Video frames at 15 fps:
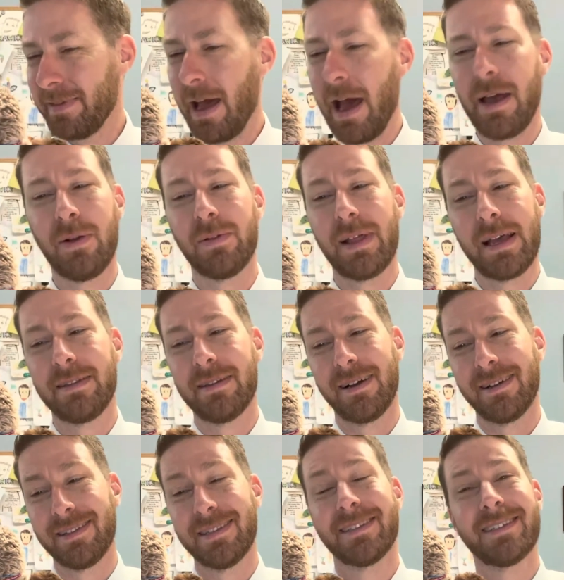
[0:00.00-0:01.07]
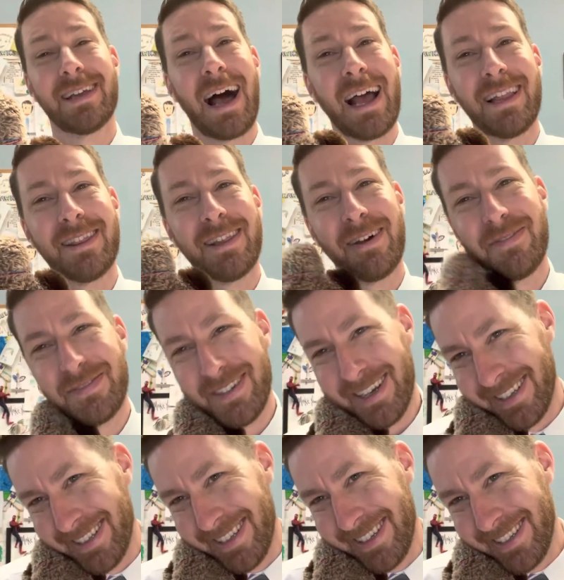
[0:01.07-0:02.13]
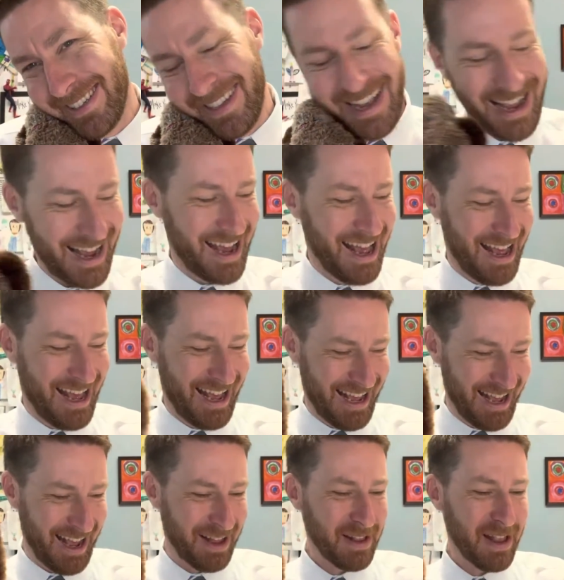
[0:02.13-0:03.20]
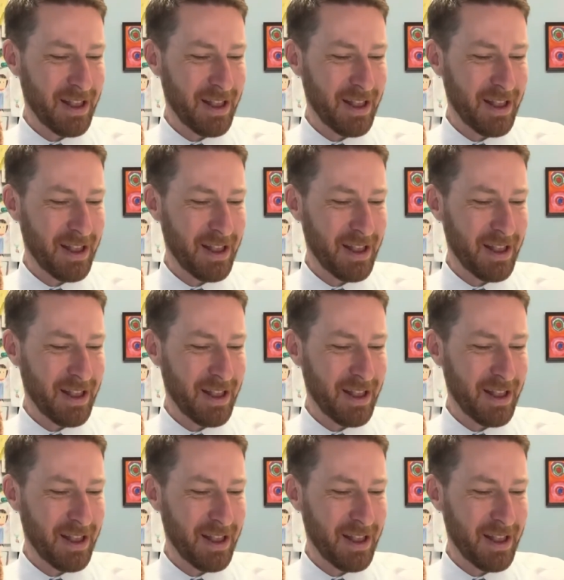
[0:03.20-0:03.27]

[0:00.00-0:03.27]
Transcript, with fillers: I don't like Douglas. I love Douglas.